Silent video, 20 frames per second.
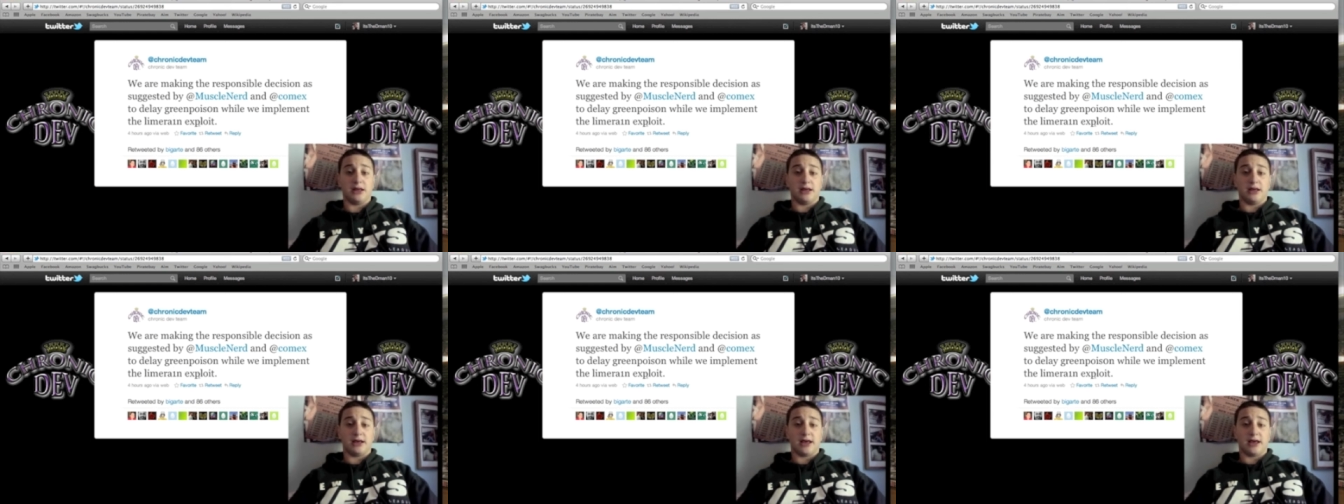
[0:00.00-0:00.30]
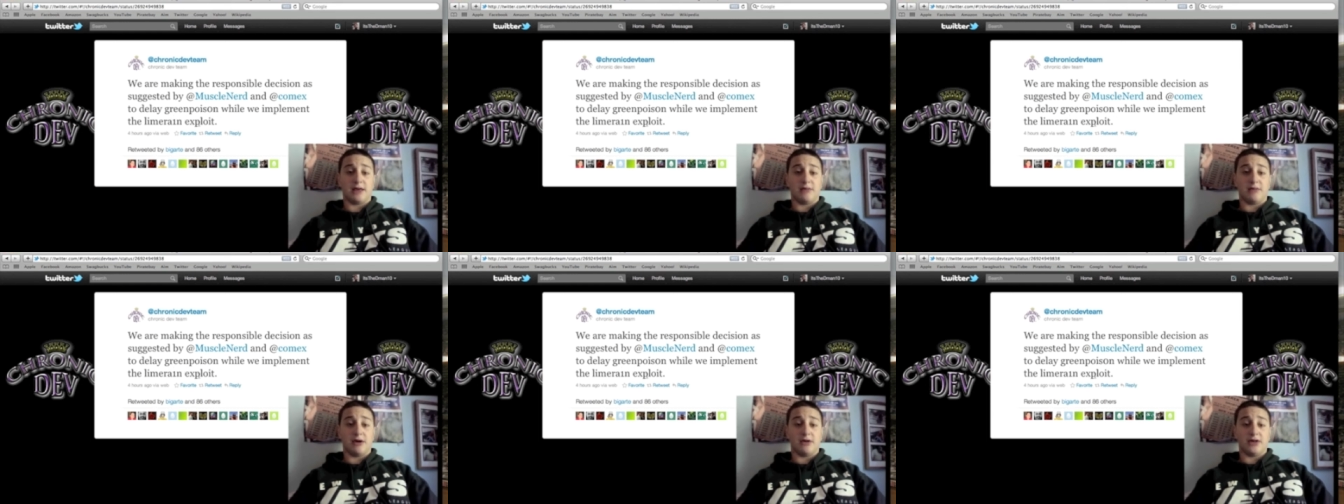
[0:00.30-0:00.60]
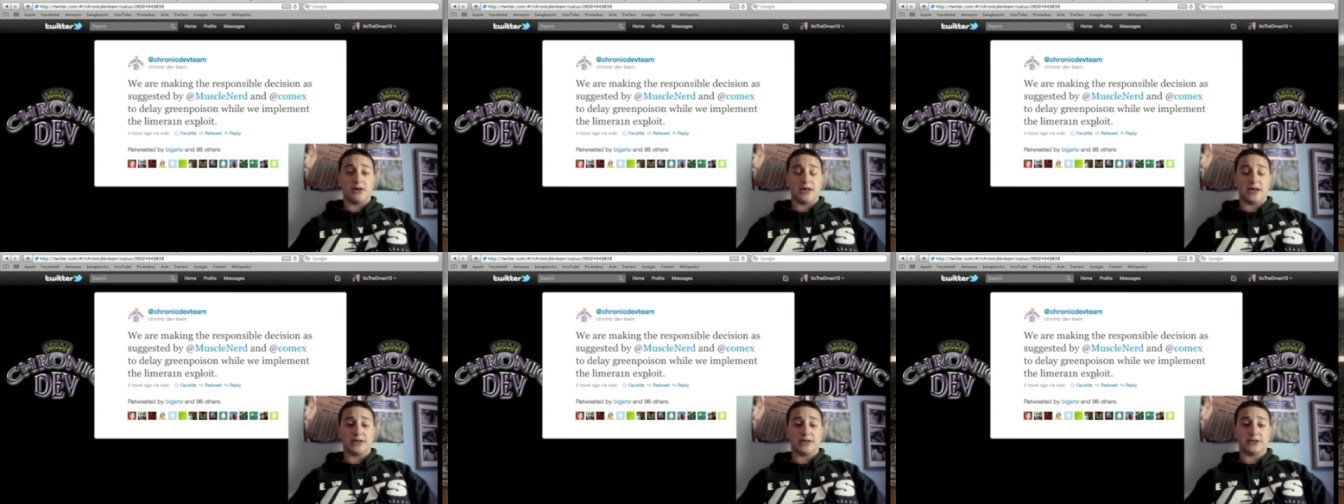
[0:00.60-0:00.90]
came out
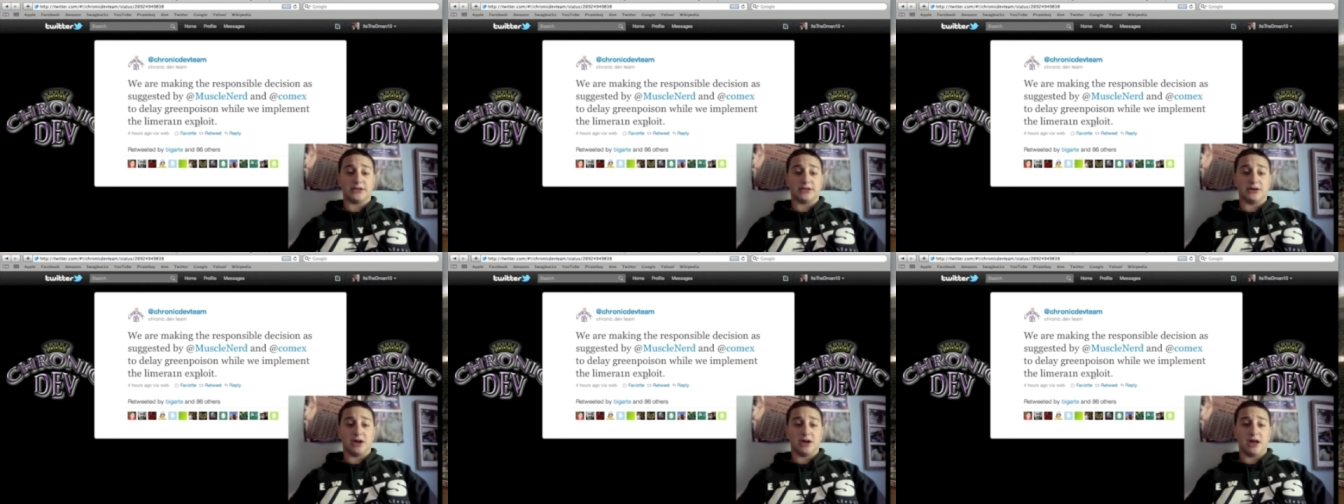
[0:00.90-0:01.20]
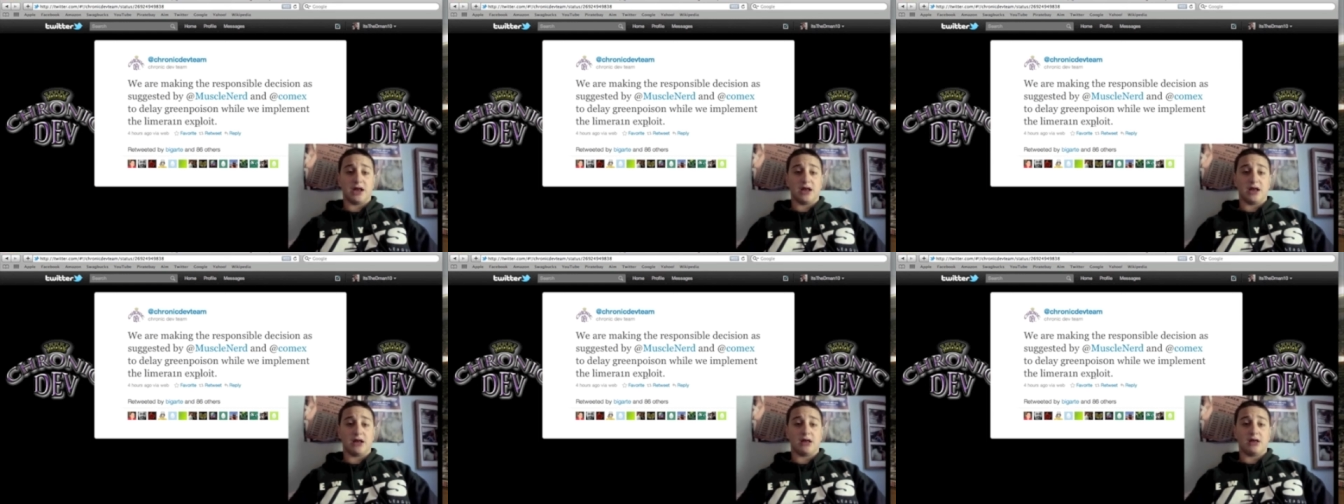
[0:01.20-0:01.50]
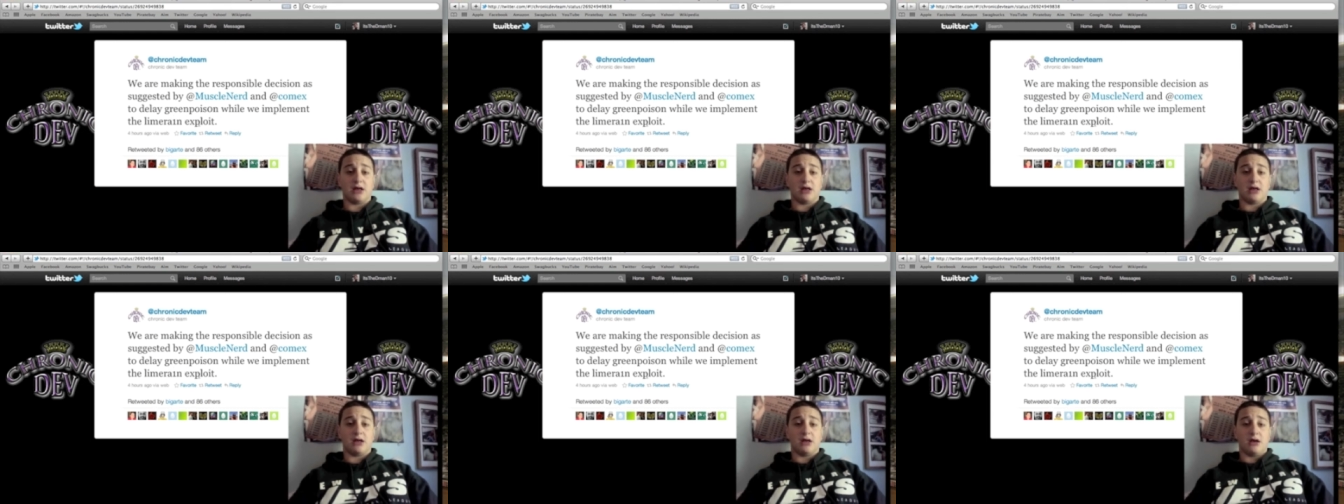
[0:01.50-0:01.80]
yesterday.
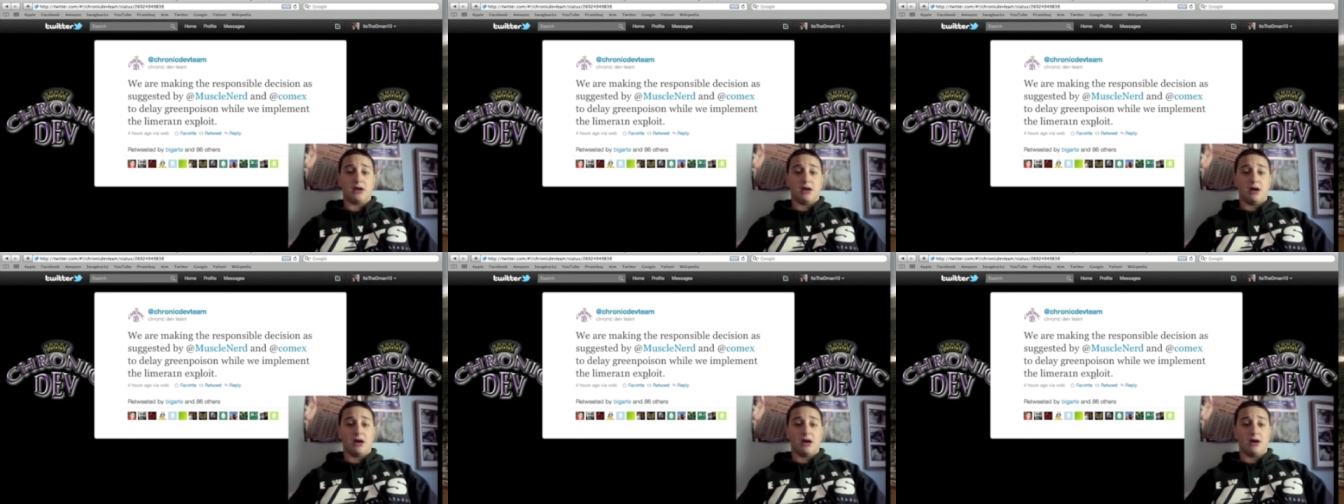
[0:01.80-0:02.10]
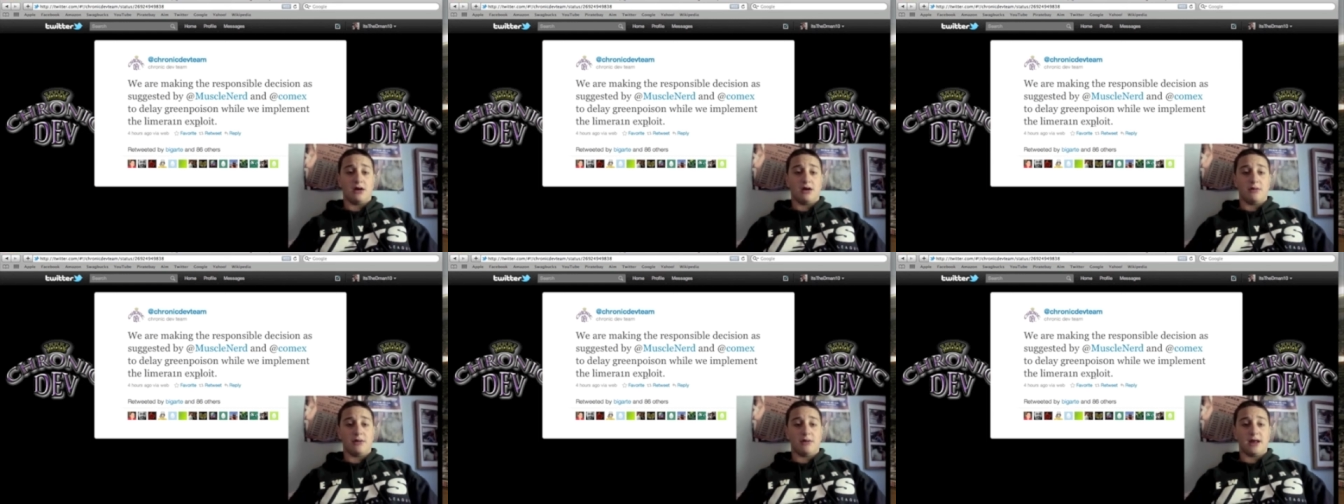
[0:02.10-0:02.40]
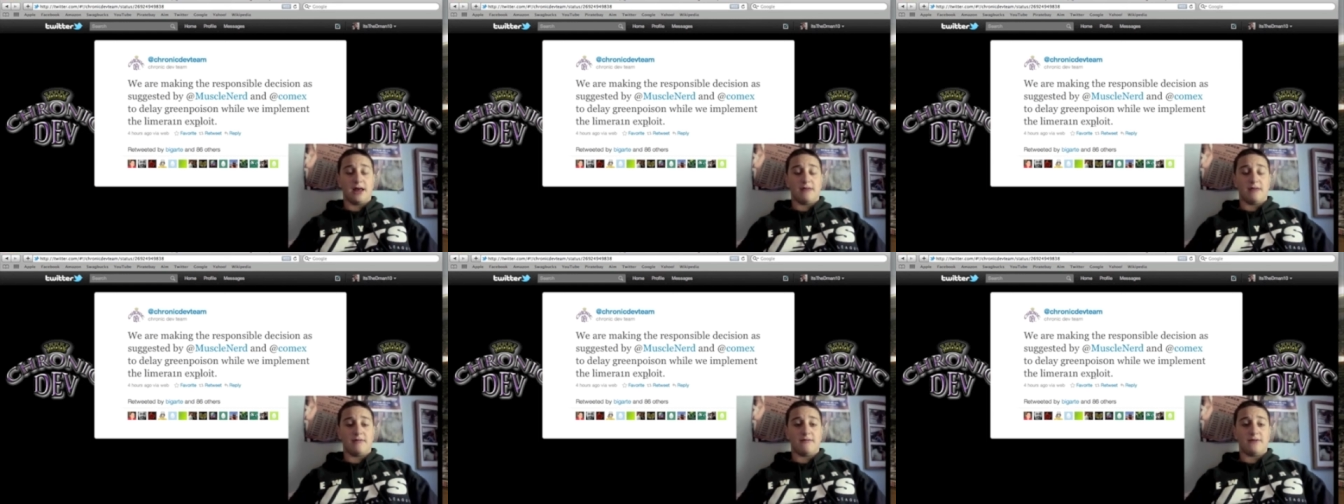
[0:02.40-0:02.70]
Um, I
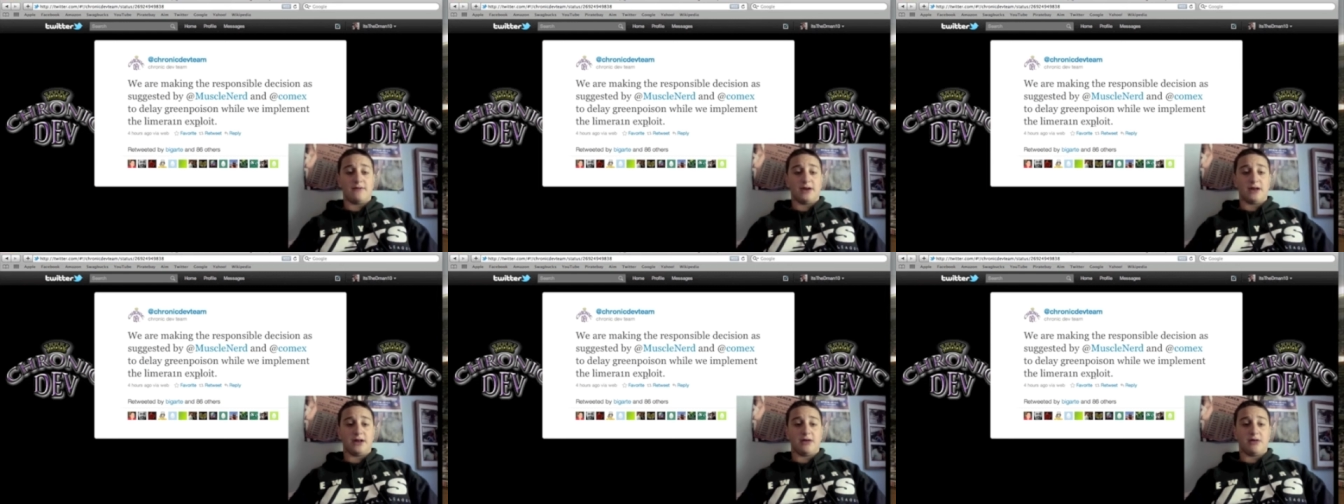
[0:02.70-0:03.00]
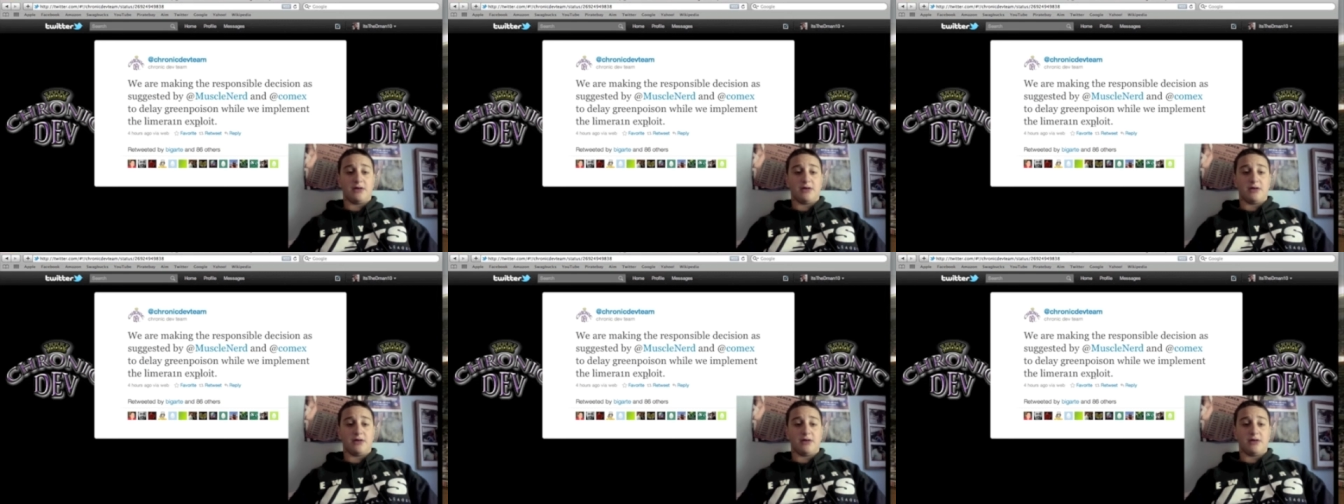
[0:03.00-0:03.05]
have a video.